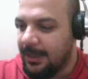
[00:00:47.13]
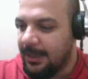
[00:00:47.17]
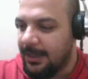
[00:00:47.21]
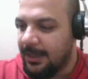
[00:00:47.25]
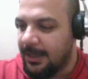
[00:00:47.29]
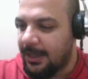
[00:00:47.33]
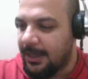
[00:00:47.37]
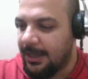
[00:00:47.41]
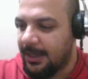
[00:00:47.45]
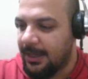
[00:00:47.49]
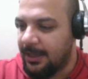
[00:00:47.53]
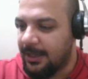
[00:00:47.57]

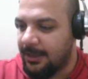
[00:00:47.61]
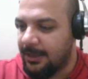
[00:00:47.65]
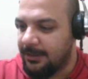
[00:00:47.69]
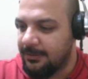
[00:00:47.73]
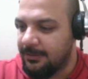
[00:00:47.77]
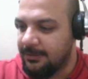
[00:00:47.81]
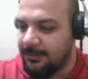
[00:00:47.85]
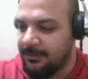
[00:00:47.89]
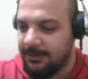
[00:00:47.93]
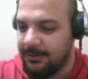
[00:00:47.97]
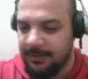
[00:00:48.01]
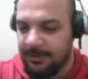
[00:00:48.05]

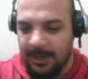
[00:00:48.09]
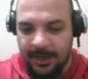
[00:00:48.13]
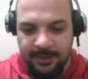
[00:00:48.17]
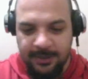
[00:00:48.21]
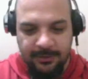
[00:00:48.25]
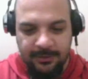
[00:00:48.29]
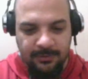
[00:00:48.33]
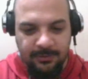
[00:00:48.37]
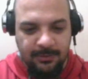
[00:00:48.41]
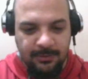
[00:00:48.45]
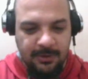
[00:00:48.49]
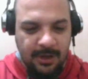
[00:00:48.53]
And I
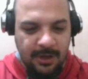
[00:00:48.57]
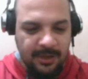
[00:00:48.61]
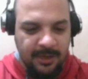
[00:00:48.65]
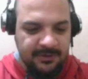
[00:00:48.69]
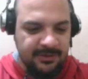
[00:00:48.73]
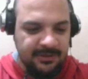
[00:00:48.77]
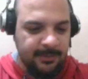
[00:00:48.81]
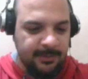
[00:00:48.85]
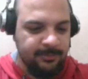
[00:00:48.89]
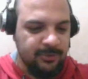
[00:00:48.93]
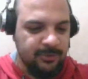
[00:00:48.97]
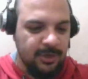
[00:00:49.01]
do
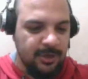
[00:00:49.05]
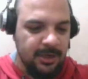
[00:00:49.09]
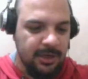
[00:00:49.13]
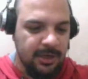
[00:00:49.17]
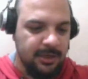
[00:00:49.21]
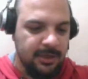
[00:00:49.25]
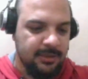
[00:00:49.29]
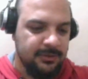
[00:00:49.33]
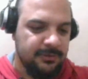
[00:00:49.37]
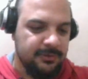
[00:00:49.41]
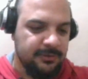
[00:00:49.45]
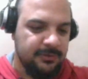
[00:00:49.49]
concept
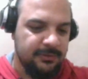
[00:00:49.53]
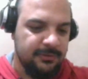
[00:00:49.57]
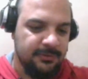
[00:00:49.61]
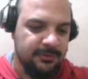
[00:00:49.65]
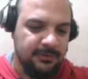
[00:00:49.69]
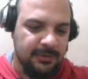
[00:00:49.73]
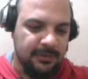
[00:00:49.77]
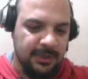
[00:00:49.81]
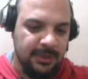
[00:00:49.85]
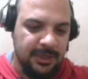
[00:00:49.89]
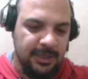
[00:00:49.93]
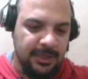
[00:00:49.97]
art,
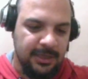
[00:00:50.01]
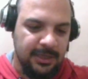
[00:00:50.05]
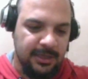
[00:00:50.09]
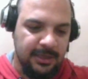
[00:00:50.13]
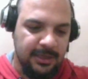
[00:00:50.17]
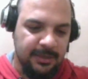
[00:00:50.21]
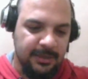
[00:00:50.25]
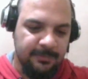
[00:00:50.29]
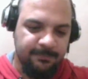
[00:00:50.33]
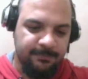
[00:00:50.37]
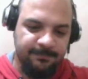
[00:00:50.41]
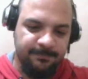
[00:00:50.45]

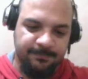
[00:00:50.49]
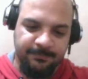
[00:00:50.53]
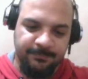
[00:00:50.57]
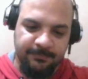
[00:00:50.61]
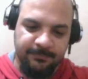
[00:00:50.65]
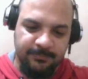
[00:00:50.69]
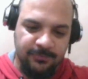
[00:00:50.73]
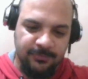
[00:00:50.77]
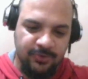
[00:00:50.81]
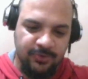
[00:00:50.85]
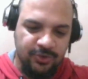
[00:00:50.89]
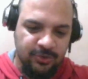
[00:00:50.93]

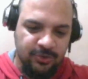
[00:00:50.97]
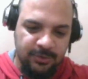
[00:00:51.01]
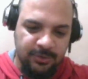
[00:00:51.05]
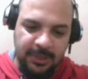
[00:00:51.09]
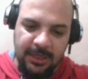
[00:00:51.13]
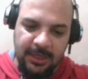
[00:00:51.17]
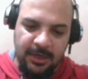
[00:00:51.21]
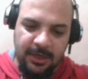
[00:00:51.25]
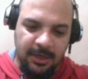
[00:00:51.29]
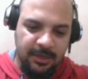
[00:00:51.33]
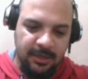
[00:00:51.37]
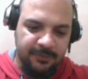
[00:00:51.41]
2D
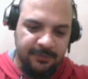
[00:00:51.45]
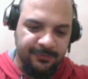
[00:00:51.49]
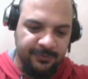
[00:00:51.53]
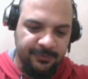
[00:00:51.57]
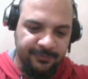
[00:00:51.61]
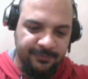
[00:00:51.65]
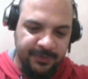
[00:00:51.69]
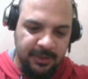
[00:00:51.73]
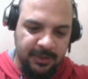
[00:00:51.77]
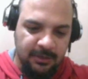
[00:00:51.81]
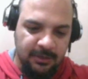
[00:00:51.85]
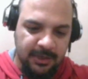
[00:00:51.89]
art for
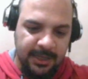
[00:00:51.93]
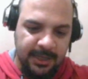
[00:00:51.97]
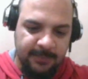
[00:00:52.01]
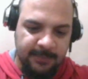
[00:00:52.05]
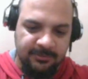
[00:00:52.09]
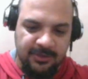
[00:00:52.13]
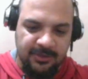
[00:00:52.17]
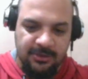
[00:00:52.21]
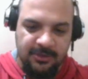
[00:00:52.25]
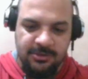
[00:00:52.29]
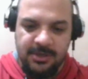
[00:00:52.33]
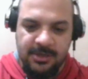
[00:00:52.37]
video games
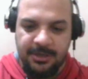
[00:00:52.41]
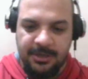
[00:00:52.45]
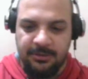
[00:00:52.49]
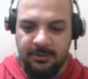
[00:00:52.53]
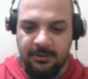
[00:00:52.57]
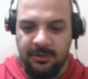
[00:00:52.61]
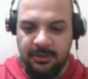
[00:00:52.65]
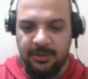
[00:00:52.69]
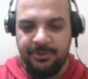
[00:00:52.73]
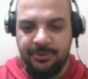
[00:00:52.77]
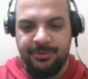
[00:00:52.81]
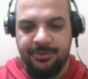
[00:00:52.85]
in
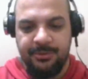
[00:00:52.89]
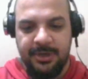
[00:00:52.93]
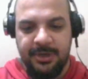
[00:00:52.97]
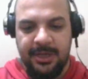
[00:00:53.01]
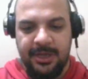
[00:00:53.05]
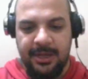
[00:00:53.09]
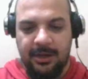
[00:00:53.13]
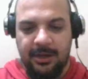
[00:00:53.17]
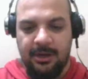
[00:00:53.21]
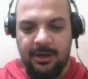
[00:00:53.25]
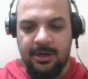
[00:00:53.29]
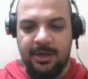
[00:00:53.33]
general,
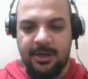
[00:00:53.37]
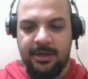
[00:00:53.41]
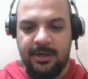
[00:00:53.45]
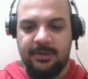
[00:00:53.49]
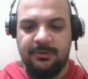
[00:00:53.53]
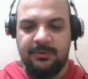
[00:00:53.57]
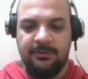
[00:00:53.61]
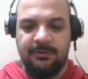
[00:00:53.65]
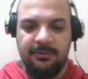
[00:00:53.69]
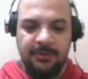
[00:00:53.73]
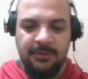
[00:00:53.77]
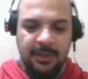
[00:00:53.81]
3D
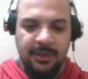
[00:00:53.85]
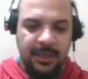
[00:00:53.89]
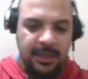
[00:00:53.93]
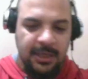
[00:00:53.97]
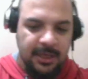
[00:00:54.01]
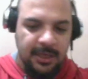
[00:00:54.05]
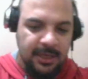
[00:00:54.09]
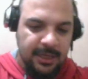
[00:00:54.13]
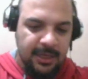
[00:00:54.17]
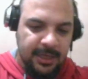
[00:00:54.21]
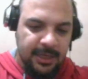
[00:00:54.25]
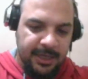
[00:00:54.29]
art,
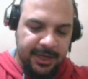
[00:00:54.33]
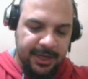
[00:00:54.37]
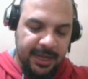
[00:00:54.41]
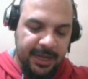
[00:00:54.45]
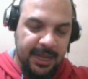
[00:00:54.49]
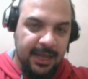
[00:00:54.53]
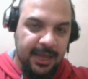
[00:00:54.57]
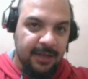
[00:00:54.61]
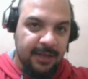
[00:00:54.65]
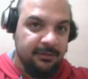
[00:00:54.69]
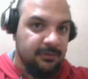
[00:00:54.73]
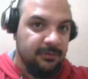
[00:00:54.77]
and I
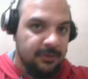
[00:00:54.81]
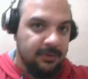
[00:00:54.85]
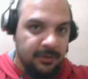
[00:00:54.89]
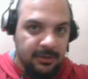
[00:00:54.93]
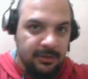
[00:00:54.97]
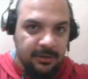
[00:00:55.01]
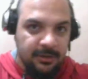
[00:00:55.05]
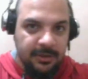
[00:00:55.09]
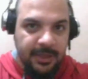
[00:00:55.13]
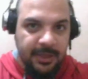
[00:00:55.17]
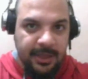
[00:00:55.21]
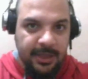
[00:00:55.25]

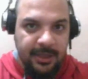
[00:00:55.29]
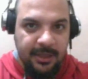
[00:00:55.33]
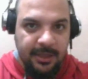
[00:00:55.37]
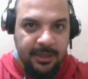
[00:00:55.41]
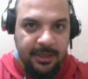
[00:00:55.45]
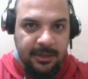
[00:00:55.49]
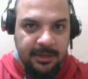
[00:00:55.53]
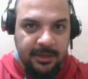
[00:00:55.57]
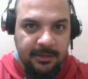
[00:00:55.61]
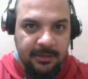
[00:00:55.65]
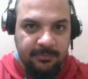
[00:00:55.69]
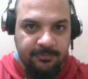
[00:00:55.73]
handle
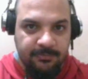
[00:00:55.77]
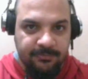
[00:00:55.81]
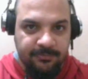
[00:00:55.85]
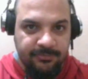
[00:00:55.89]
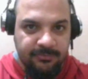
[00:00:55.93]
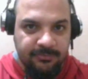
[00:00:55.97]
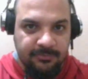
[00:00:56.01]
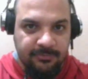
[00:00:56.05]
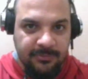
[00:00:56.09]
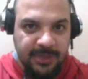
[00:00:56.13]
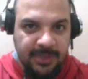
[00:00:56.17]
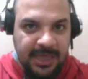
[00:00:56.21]

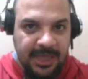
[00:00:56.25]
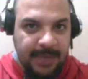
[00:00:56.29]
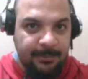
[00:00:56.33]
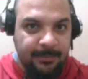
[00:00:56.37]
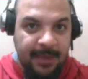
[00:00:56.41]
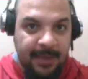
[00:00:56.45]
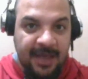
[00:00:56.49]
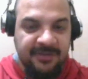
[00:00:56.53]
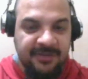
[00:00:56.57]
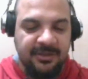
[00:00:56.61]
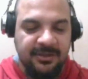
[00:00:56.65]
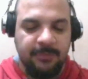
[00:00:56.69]
game
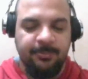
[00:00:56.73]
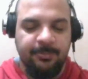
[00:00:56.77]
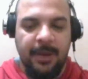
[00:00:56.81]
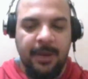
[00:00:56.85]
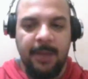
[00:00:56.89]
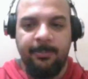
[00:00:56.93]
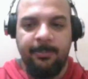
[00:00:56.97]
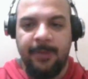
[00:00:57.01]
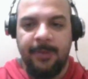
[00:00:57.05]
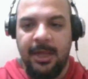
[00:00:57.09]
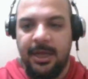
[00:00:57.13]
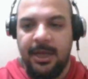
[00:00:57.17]
asset
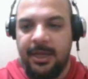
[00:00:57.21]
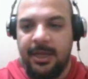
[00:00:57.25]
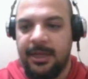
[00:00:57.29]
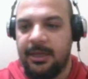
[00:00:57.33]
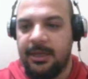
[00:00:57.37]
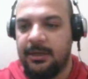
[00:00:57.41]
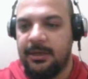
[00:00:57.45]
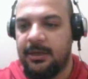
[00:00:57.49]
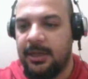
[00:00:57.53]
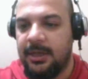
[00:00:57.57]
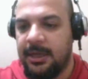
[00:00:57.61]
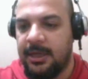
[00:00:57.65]

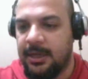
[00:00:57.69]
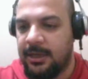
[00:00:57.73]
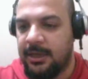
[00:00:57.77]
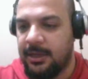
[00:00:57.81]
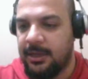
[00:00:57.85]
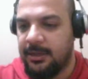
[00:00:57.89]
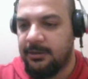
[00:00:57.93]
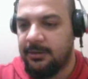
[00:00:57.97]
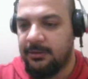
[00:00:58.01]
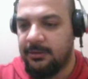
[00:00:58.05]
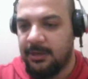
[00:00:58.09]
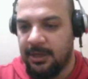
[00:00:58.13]
pipeline,
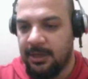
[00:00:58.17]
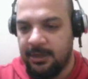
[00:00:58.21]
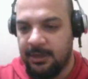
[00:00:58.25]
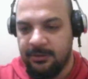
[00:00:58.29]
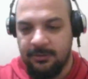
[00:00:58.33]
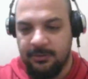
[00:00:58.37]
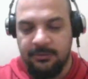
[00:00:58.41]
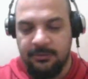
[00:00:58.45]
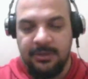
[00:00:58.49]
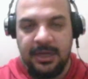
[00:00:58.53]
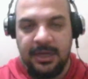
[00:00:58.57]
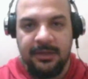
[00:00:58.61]
and I
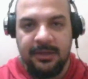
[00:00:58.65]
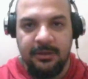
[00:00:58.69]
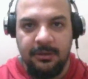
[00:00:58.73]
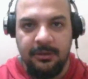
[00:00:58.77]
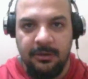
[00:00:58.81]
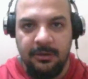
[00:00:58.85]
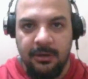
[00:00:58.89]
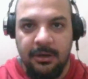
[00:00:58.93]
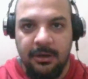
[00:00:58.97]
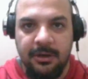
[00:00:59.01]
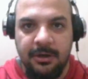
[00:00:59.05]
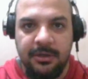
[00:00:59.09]
do technical
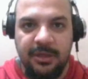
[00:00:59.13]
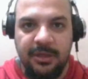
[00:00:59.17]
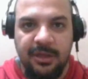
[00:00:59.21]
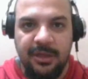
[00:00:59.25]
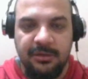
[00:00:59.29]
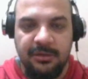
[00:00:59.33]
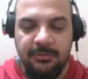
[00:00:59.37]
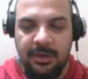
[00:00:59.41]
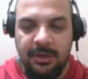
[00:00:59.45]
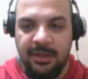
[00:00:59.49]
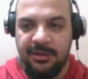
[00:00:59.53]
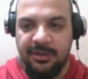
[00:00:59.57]
art as
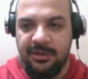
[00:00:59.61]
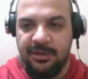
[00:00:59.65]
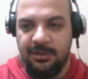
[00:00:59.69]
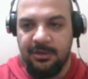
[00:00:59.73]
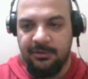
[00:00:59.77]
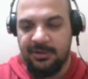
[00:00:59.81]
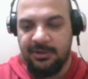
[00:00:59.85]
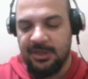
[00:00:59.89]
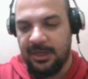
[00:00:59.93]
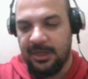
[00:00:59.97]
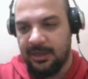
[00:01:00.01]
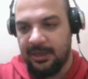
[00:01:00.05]
well. So
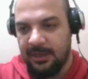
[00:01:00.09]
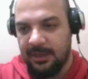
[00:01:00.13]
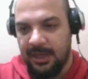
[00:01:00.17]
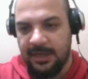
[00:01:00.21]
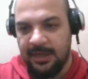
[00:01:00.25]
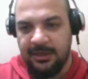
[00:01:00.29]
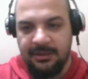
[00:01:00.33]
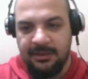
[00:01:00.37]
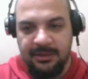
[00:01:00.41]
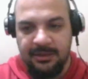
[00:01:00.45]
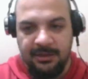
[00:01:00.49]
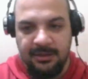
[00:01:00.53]
it's like
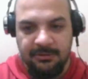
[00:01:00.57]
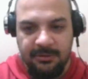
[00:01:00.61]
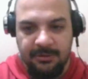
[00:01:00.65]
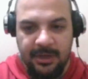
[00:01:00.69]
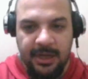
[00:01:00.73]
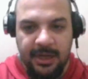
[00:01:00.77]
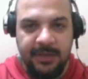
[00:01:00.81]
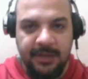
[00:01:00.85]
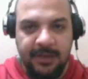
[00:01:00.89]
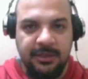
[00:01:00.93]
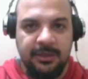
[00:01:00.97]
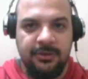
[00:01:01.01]
anything
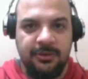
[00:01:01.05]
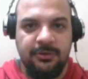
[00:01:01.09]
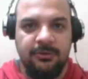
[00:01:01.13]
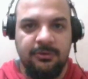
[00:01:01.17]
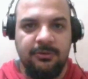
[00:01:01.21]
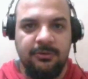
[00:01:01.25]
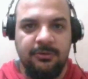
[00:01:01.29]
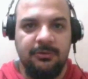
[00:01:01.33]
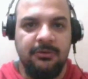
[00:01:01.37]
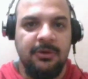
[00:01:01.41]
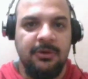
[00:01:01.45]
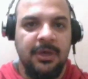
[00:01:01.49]
related to